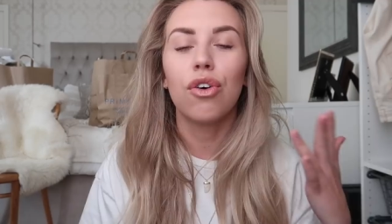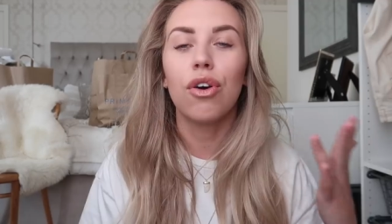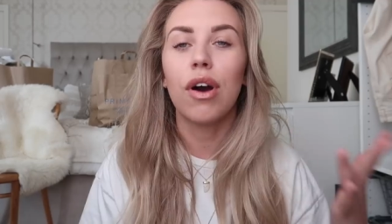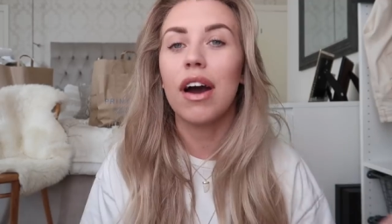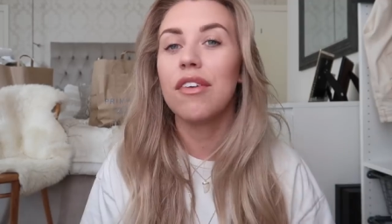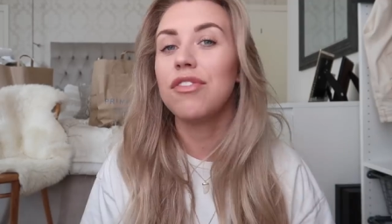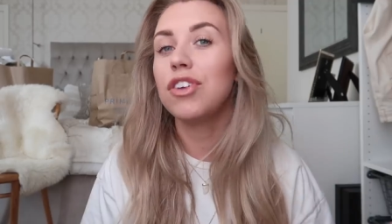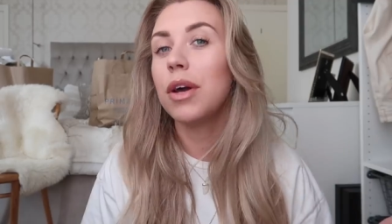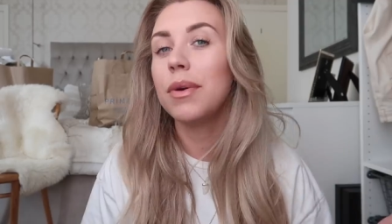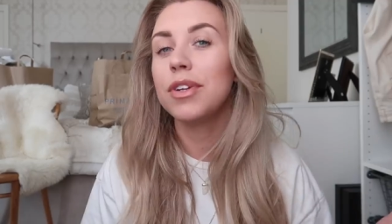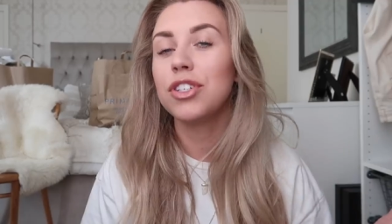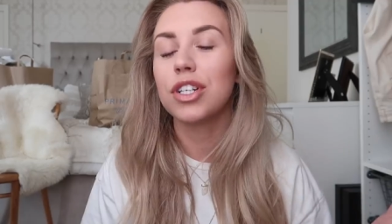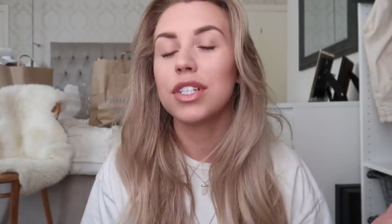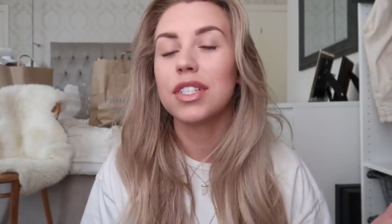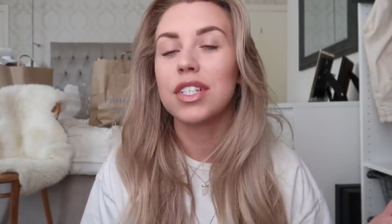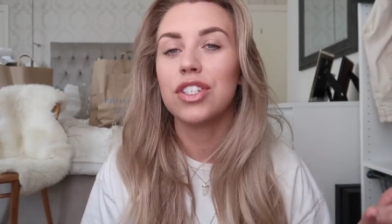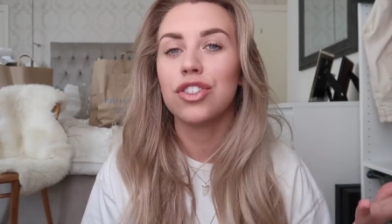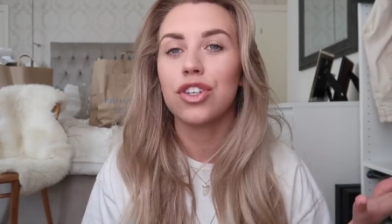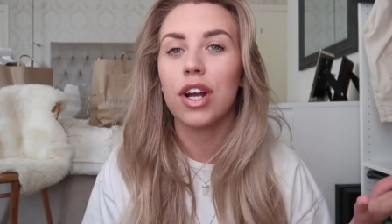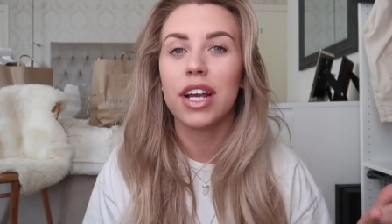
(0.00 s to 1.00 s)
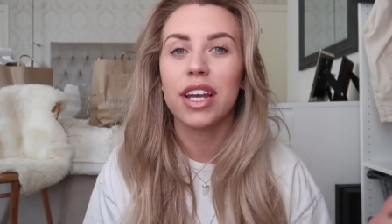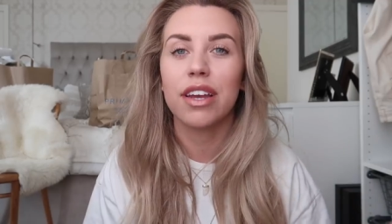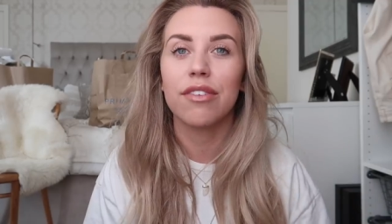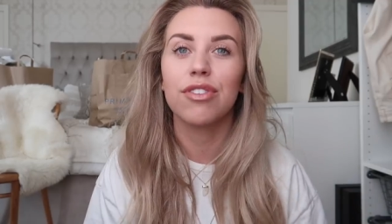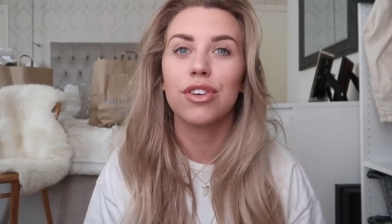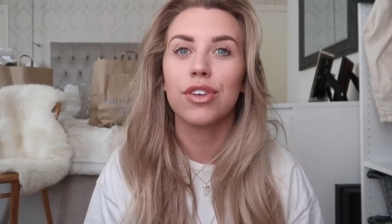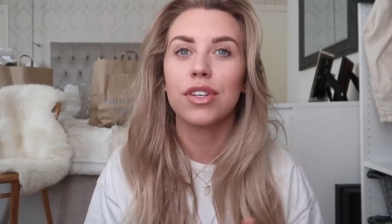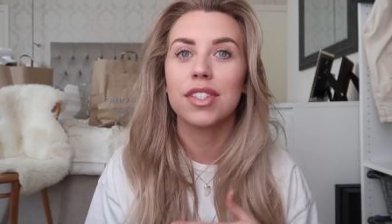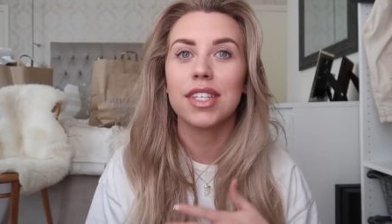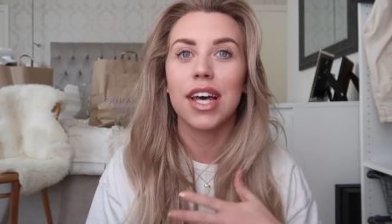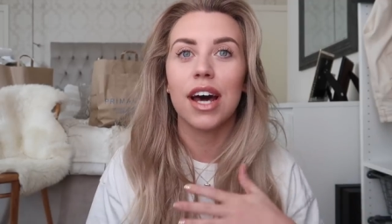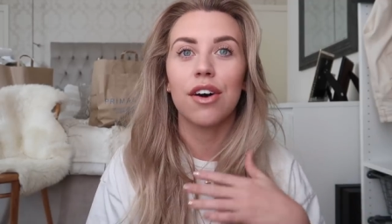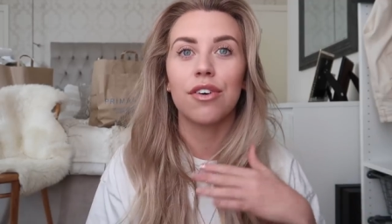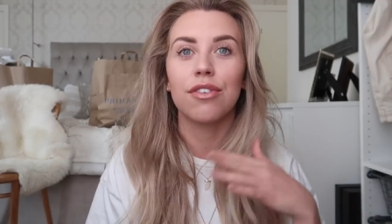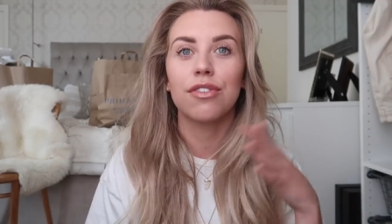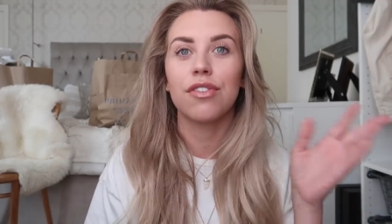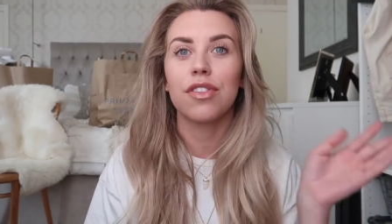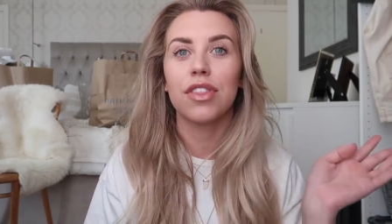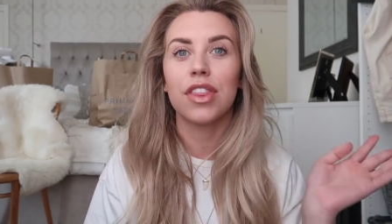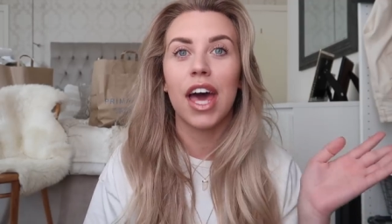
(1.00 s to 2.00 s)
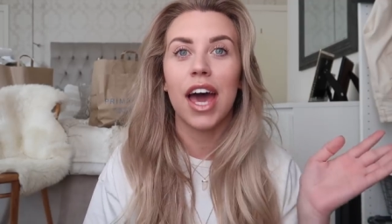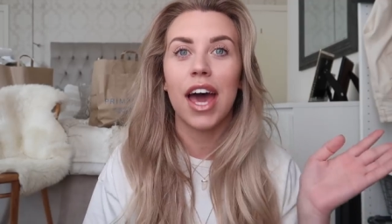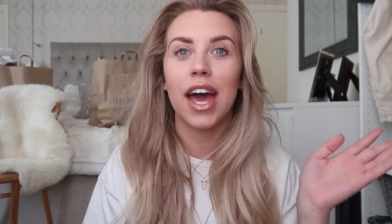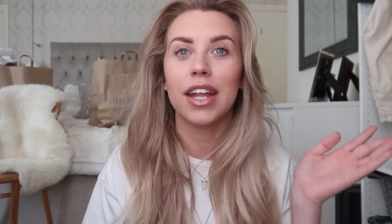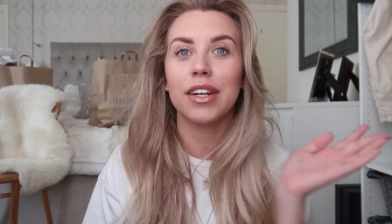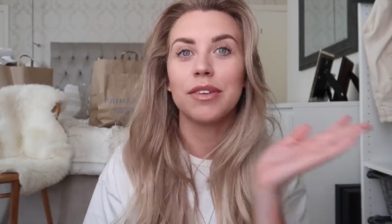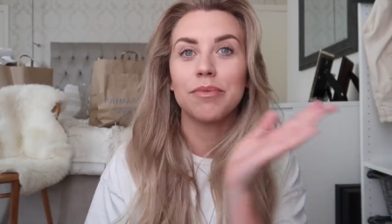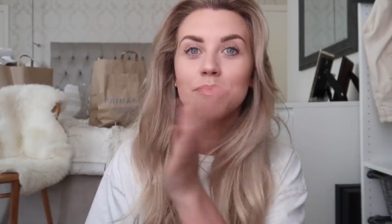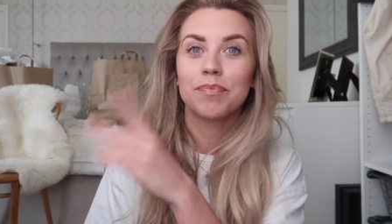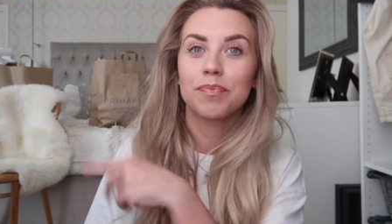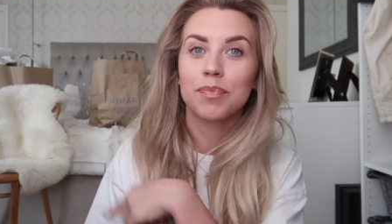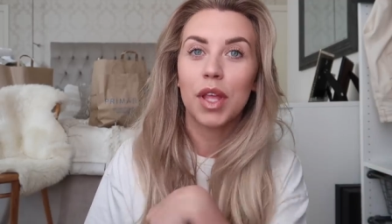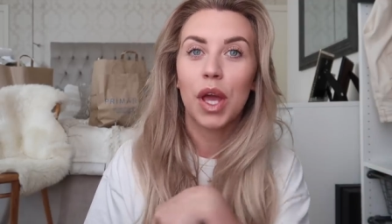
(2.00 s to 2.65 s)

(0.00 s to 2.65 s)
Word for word: or have no interest in trying it for yourself, then